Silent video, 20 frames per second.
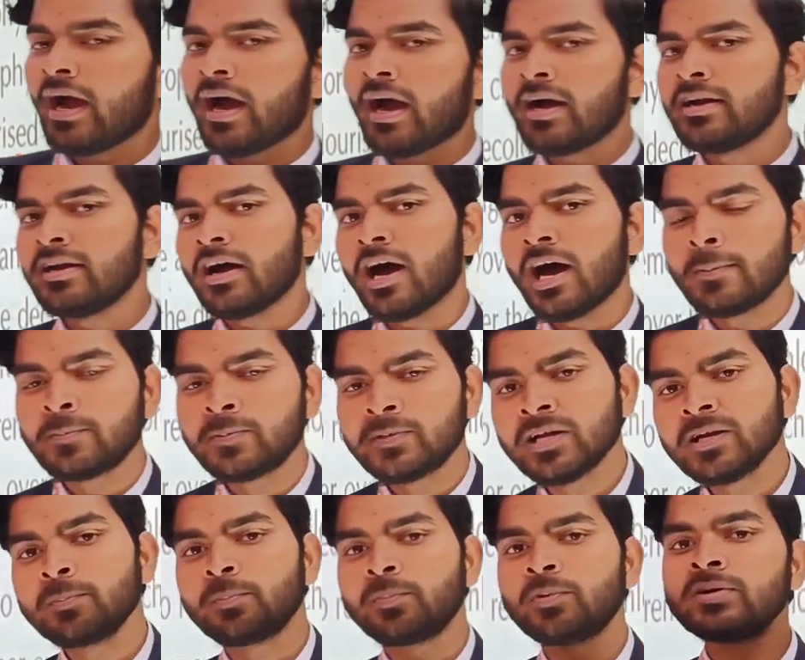And
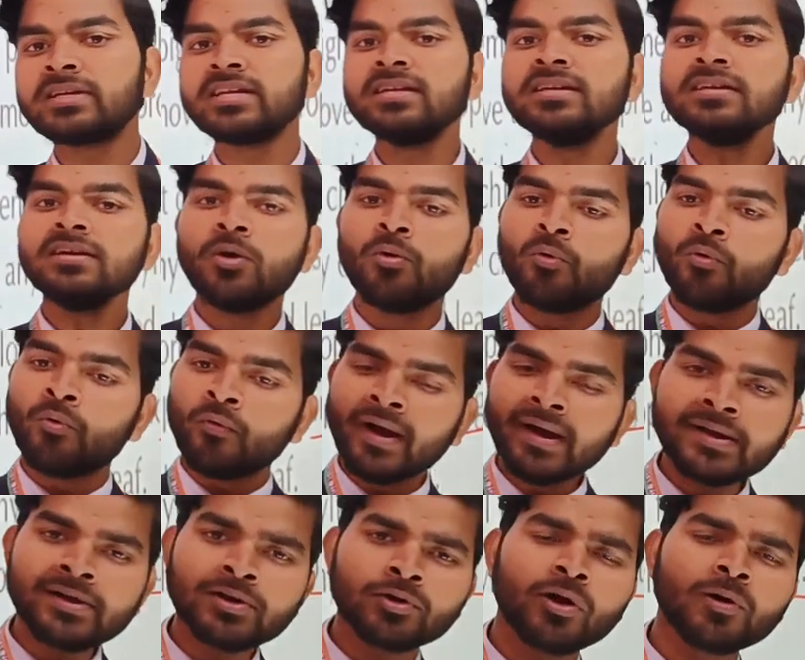after putting
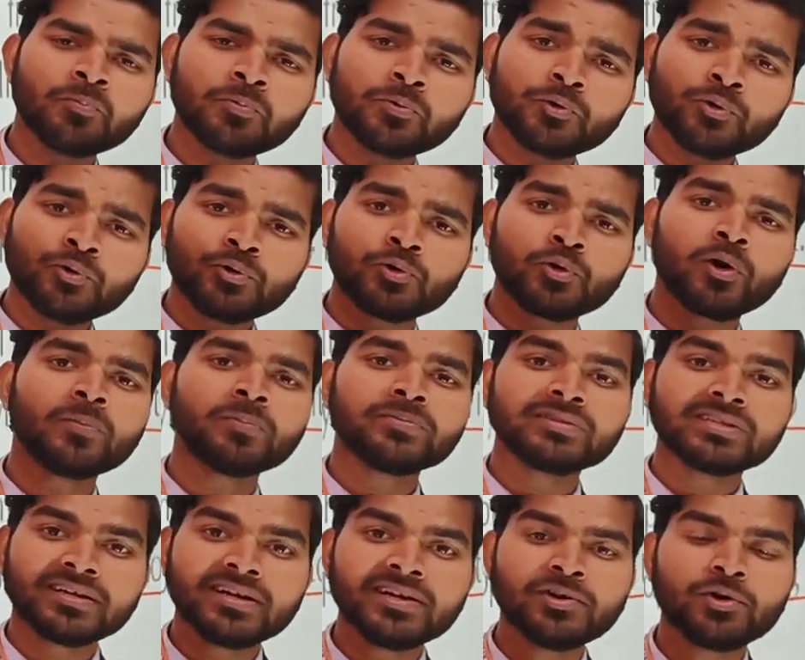1 drop, 2
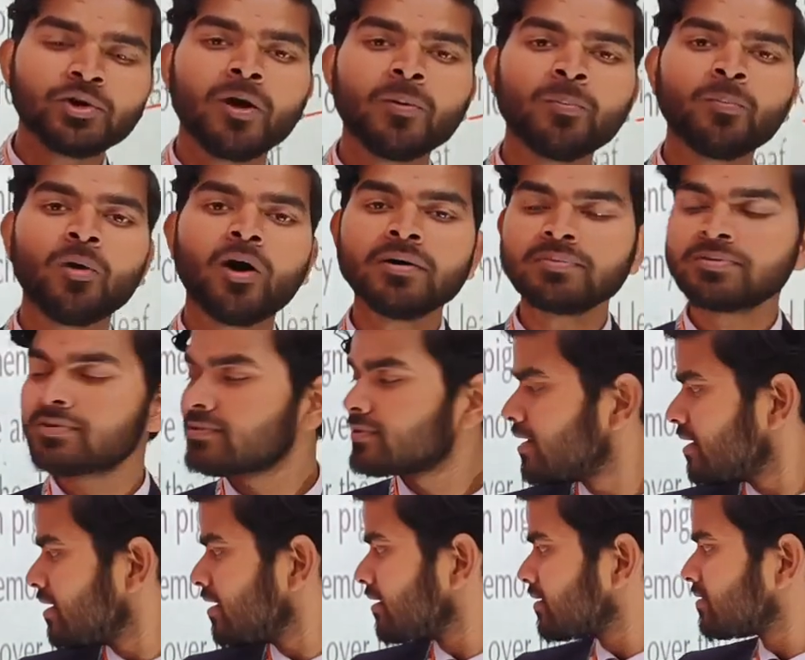drop, 3 drop of
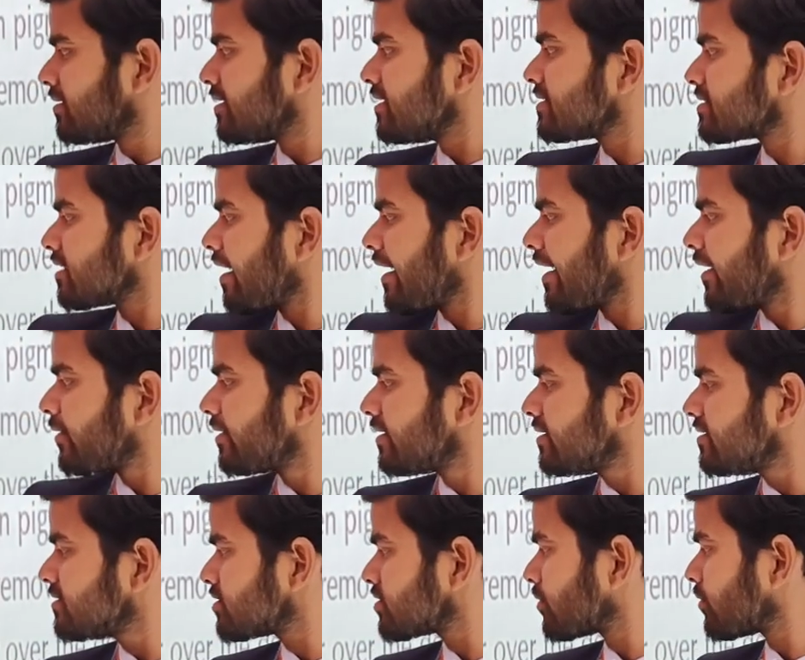these
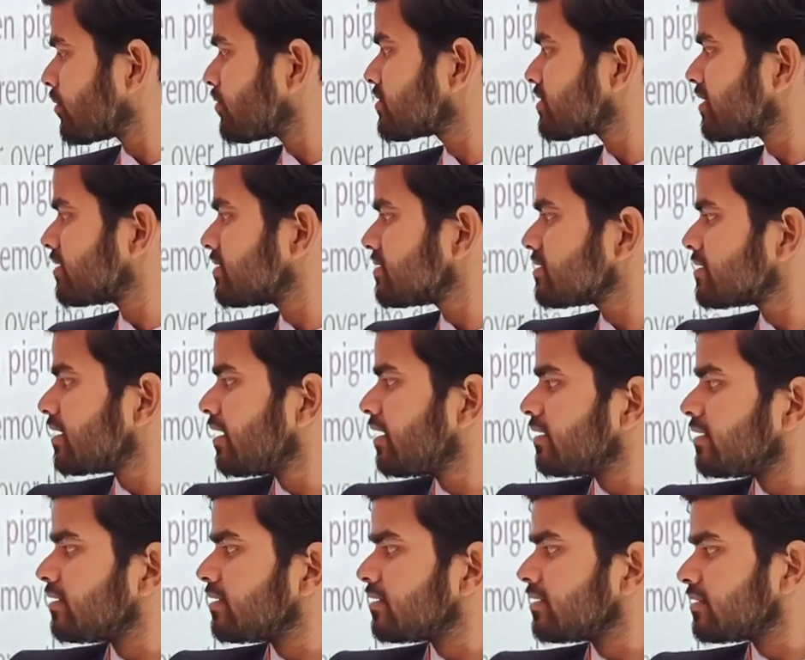iodine solutions,
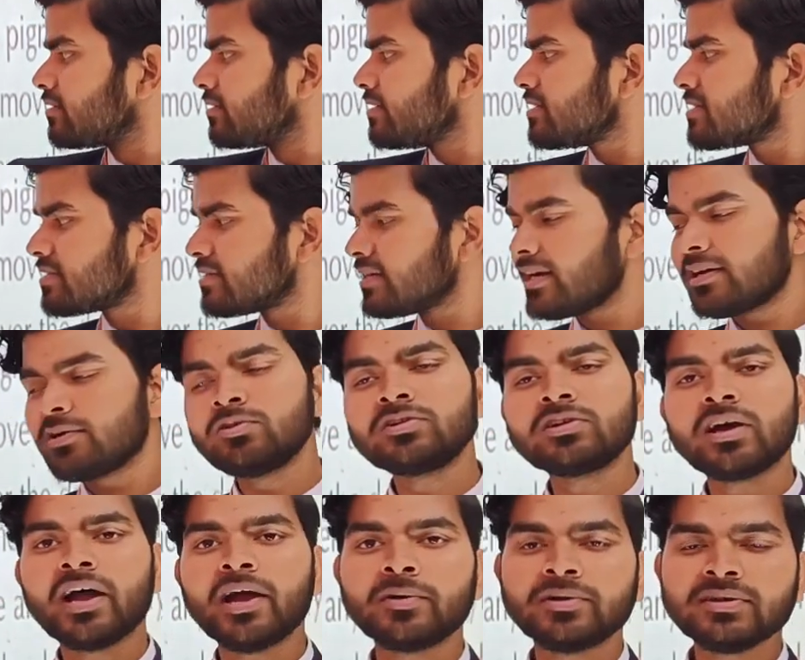this dilute
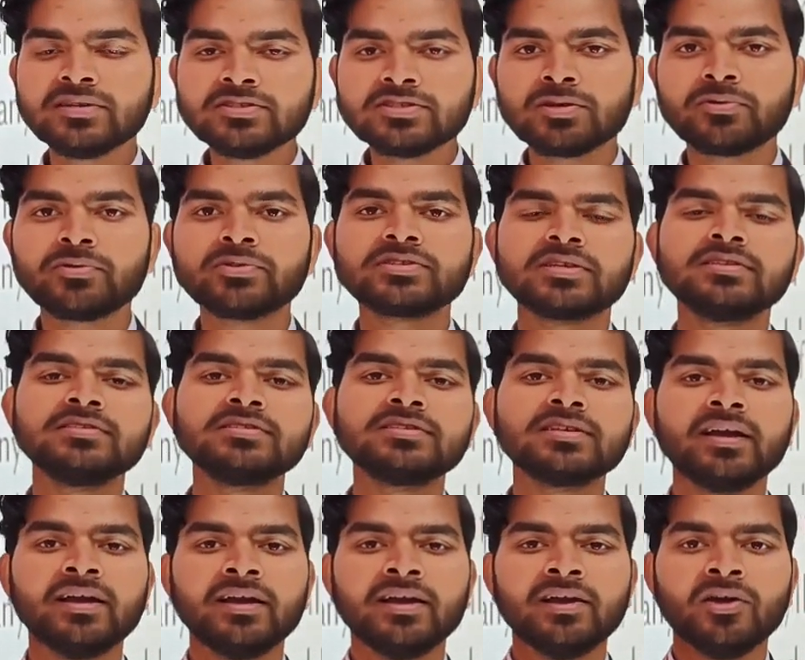iodine
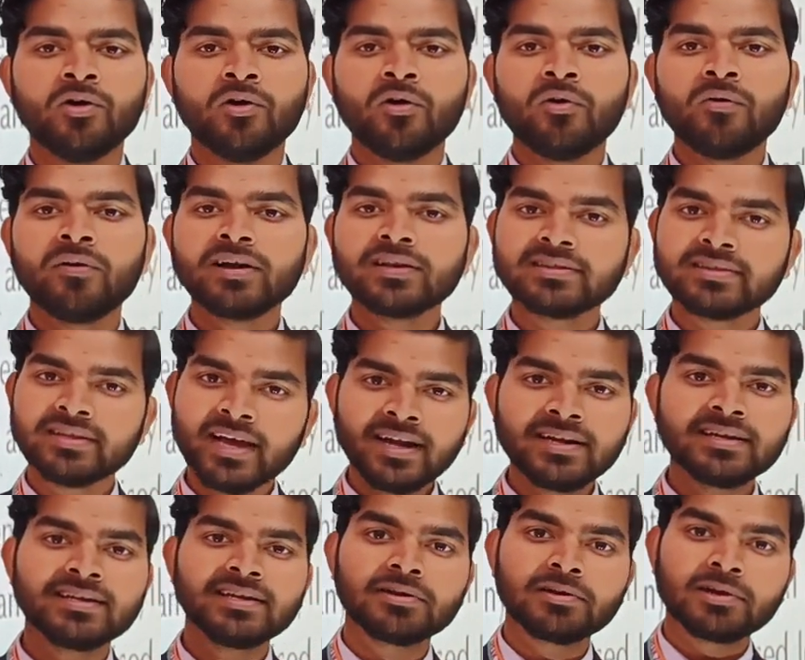solutions over
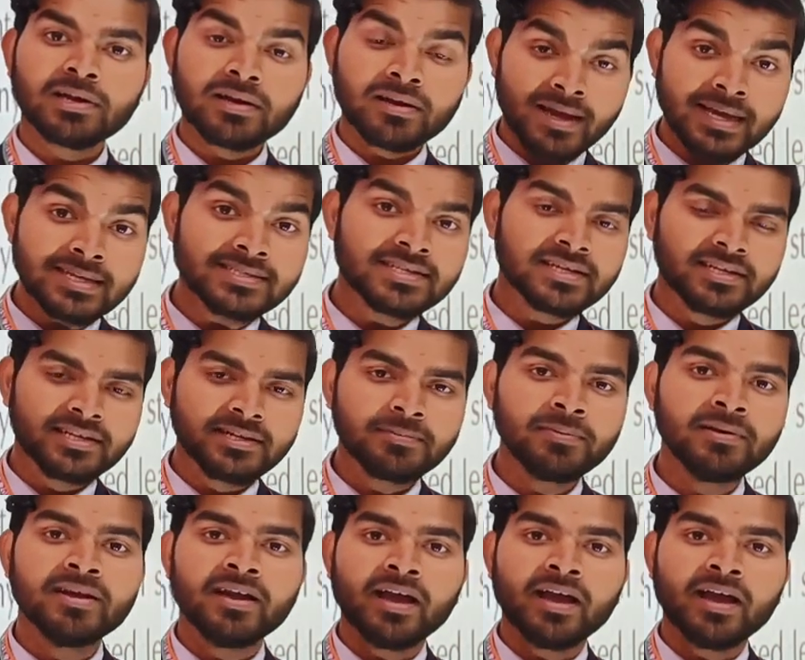that decolorized leaf,